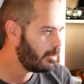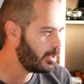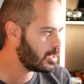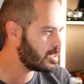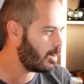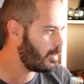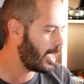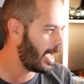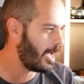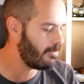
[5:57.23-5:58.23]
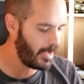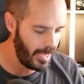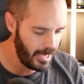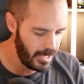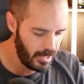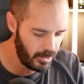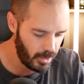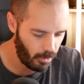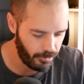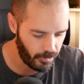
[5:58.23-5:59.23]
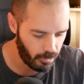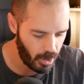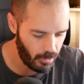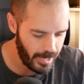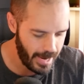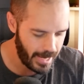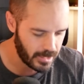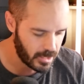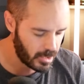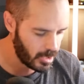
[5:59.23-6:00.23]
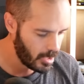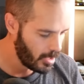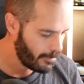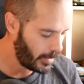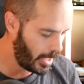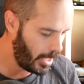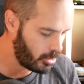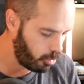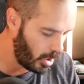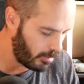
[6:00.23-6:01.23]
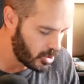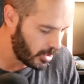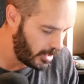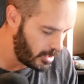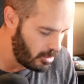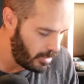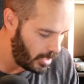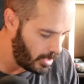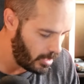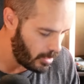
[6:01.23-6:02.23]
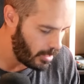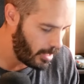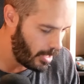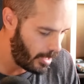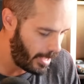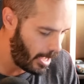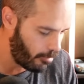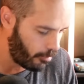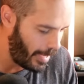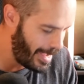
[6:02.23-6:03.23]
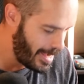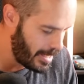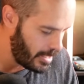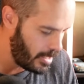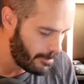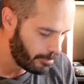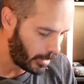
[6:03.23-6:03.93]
because then we have a Ferrari-esque 12 cylindri here, F80